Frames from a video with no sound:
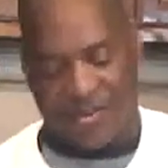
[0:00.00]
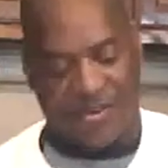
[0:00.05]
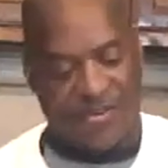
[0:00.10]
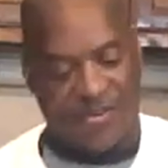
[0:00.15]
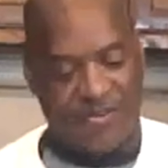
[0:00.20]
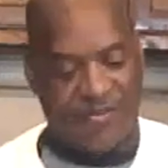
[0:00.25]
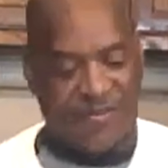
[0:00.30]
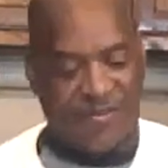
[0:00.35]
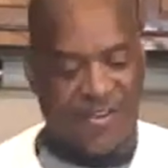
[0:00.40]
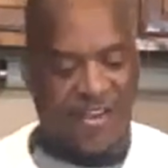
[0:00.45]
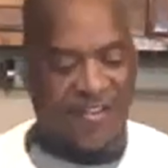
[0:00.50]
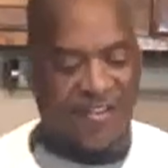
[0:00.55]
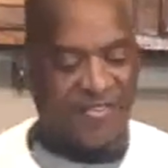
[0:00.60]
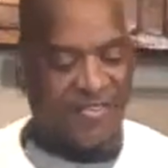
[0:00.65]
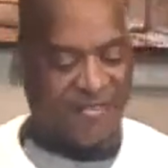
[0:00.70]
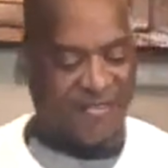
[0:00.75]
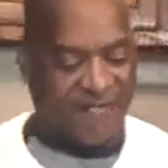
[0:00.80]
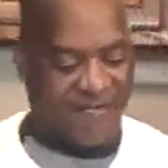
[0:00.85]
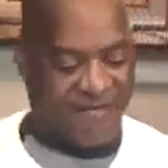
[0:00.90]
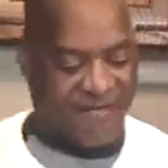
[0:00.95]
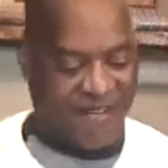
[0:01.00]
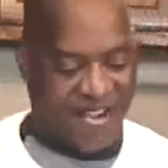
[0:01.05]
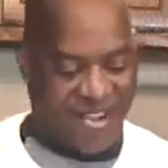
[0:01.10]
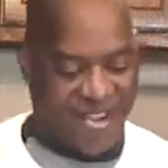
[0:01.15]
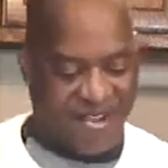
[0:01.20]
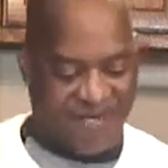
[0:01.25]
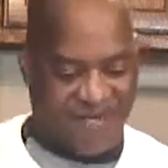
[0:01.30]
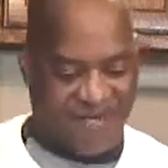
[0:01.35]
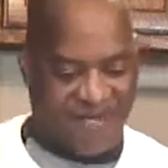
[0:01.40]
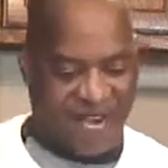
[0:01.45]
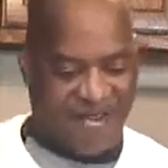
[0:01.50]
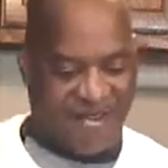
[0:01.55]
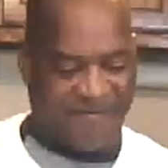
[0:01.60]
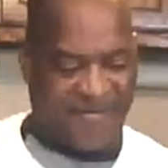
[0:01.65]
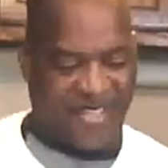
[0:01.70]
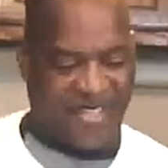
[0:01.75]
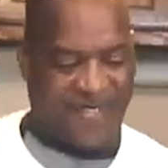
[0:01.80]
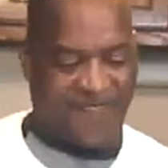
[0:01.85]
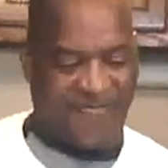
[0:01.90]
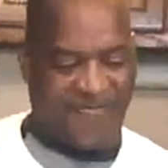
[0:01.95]
You know how Saran Wrap
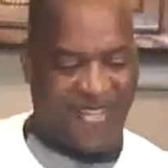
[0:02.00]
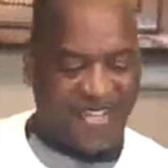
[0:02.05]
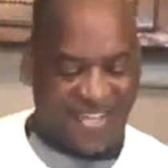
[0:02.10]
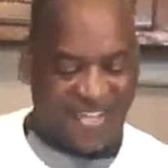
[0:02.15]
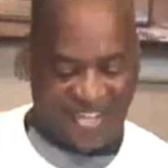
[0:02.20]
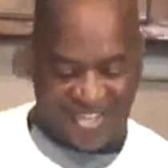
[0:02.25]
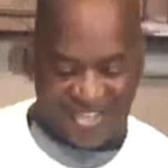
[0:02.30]
can be.